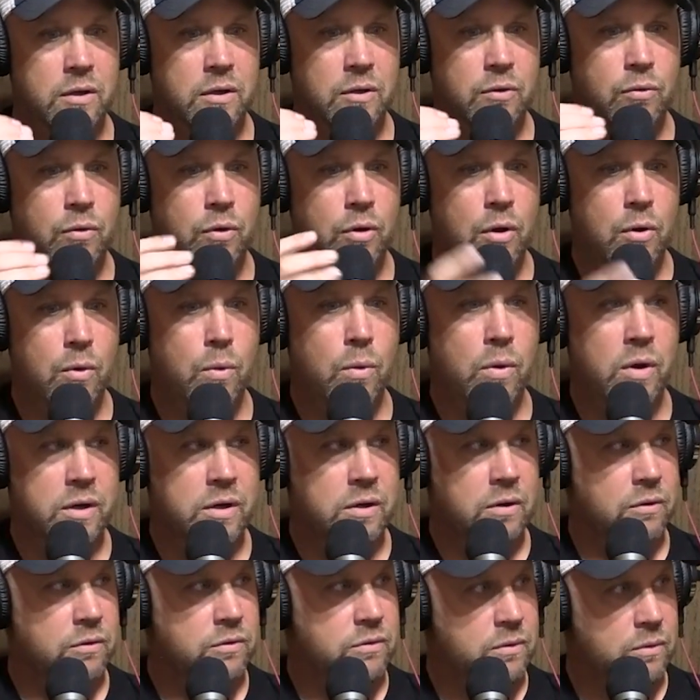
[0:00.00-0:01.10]
what
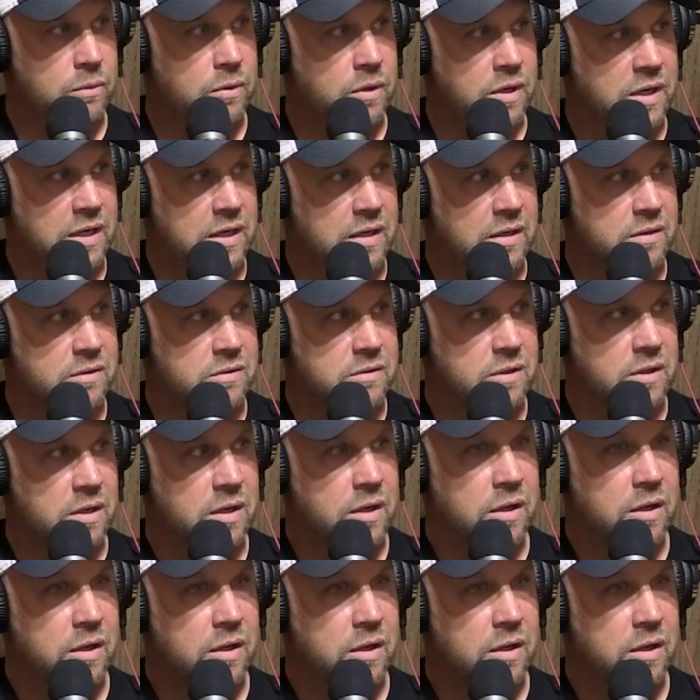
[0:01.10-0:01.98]
your story is,